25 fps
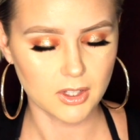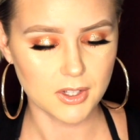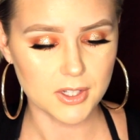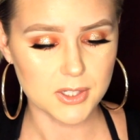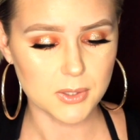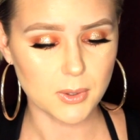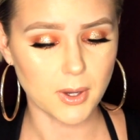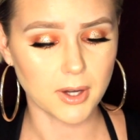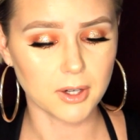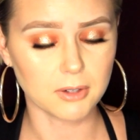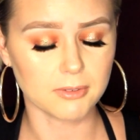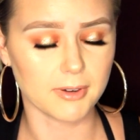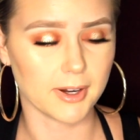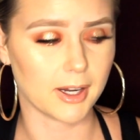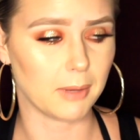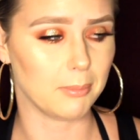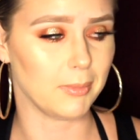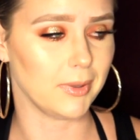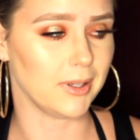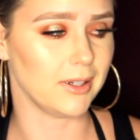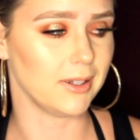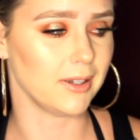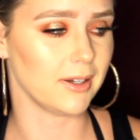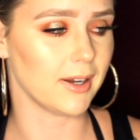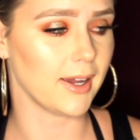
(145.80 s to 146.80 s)
So I don't
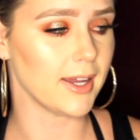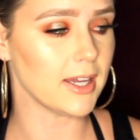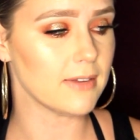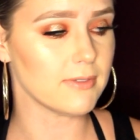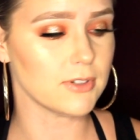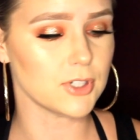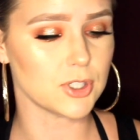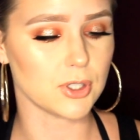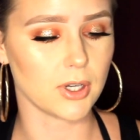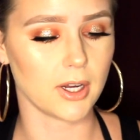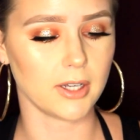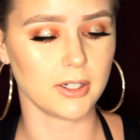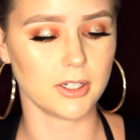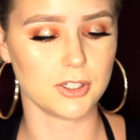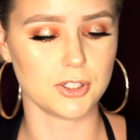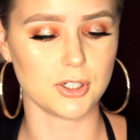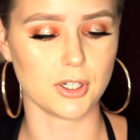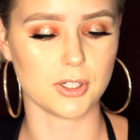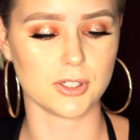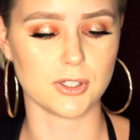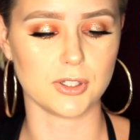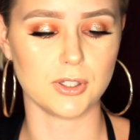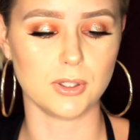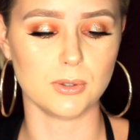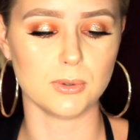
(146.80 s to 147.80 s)
recommend it. I even tried to
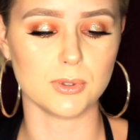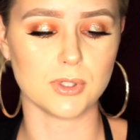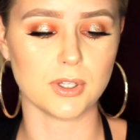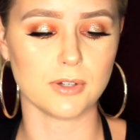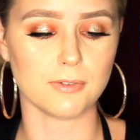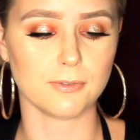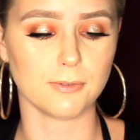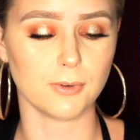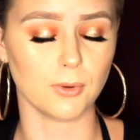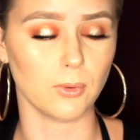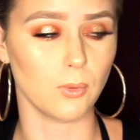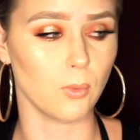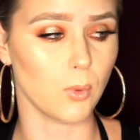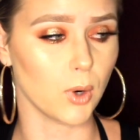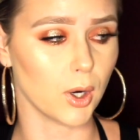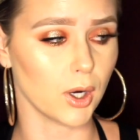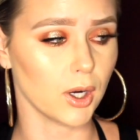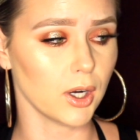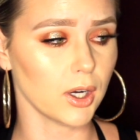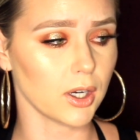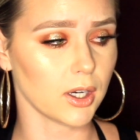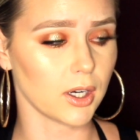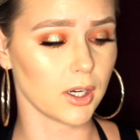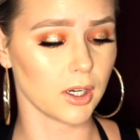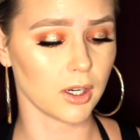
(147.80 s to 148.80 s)
just use it for
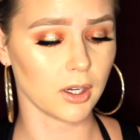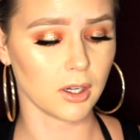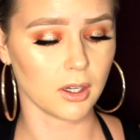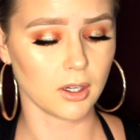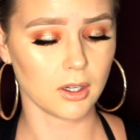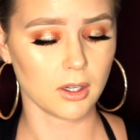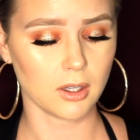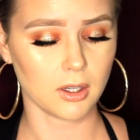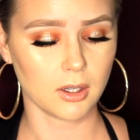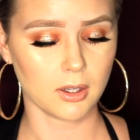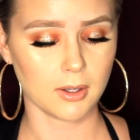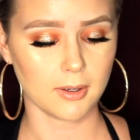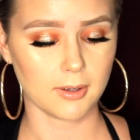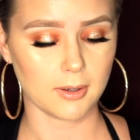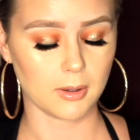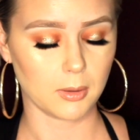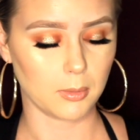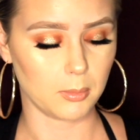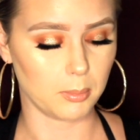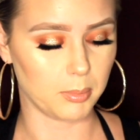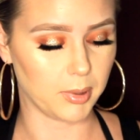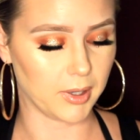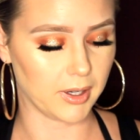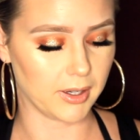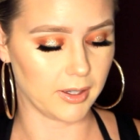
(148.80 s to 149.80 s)
work,
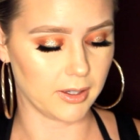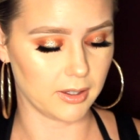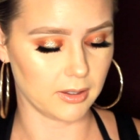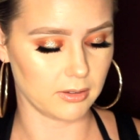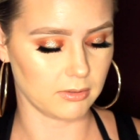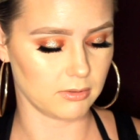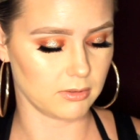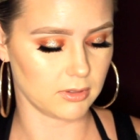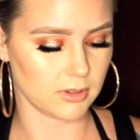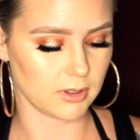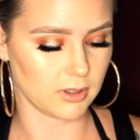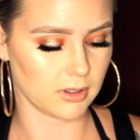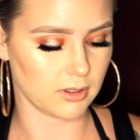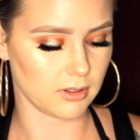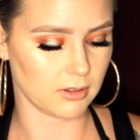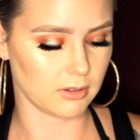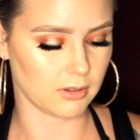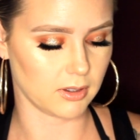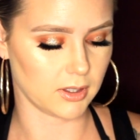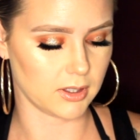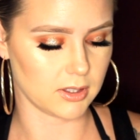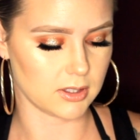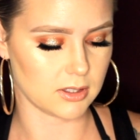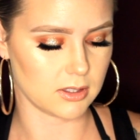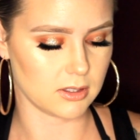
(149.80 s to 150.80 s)
but
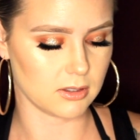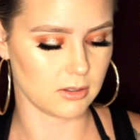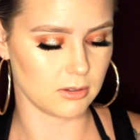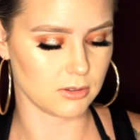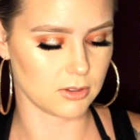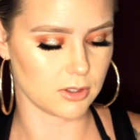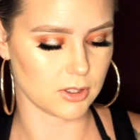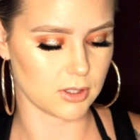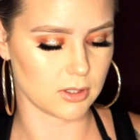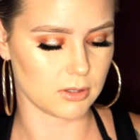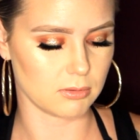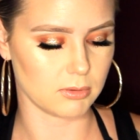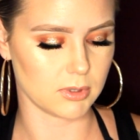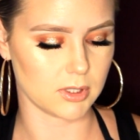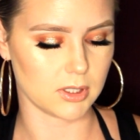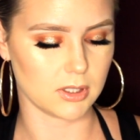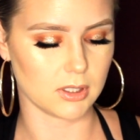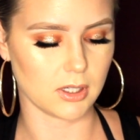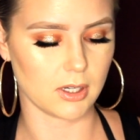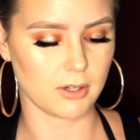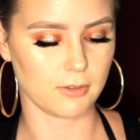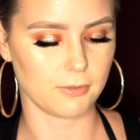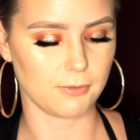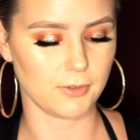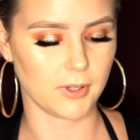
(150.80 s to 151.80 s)
I still just was
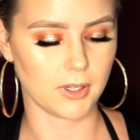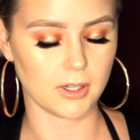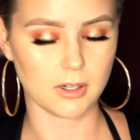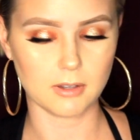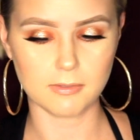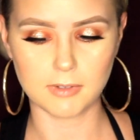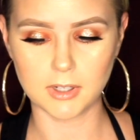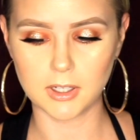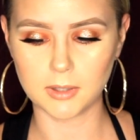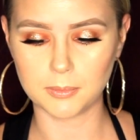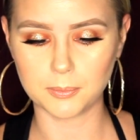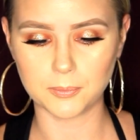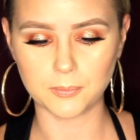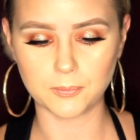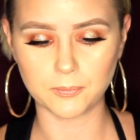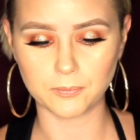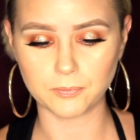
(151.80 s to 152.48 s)
not a fan of it.